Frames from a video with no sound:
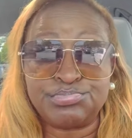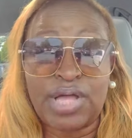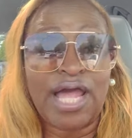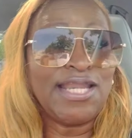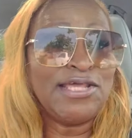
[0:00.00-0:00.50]

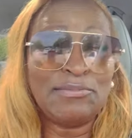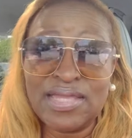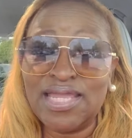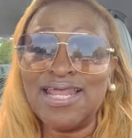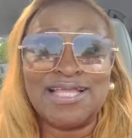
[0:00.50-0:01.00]
I need a
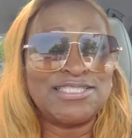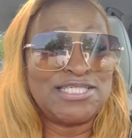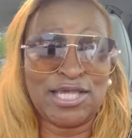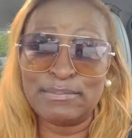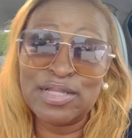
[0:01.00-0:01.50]
man that can
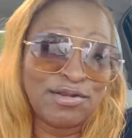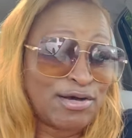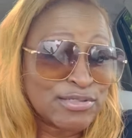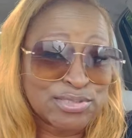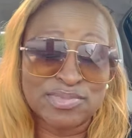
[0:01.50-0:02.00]
tell me
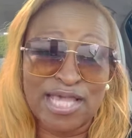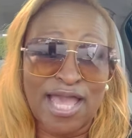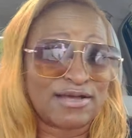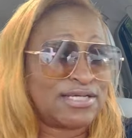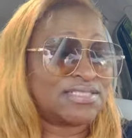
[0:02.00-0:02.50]
no
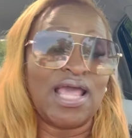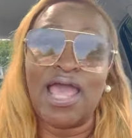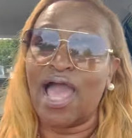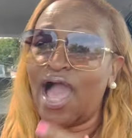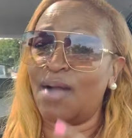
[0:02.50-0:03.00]
sometime because
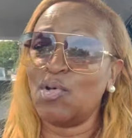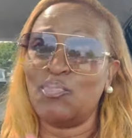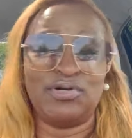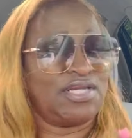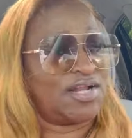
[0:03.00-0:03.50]
I'm going to
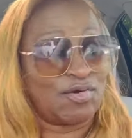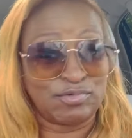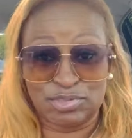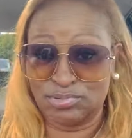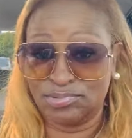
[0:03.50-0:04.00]
put it
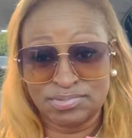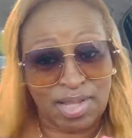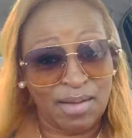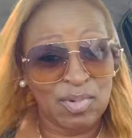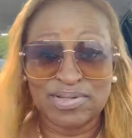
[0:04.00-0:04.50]
on you.
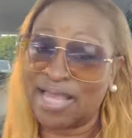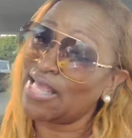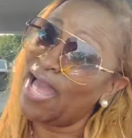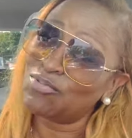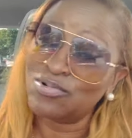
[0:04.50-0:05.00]
I'm going to be like,
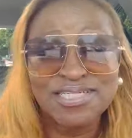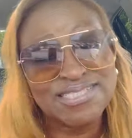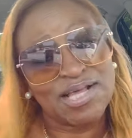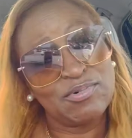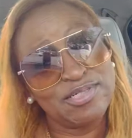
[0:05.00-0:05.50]
I want this,
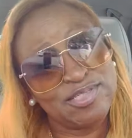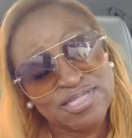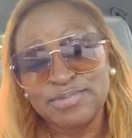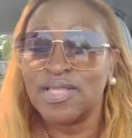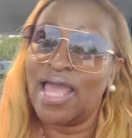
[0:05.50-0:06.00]
I want to do
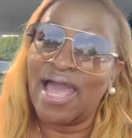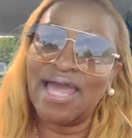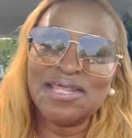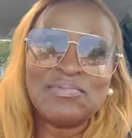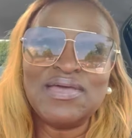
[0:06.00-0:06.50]
that. I
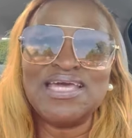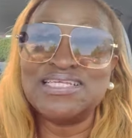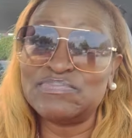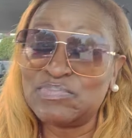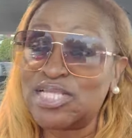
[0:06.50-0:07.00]
need a man
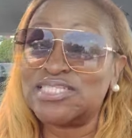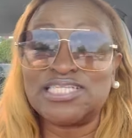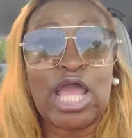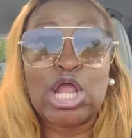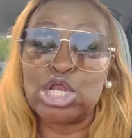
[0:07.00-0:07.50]
to be
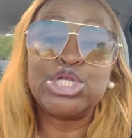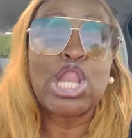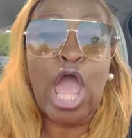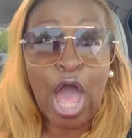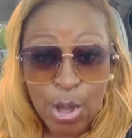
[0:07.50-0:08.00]
say
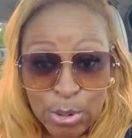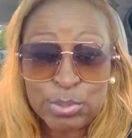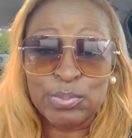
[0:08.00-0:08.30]
no.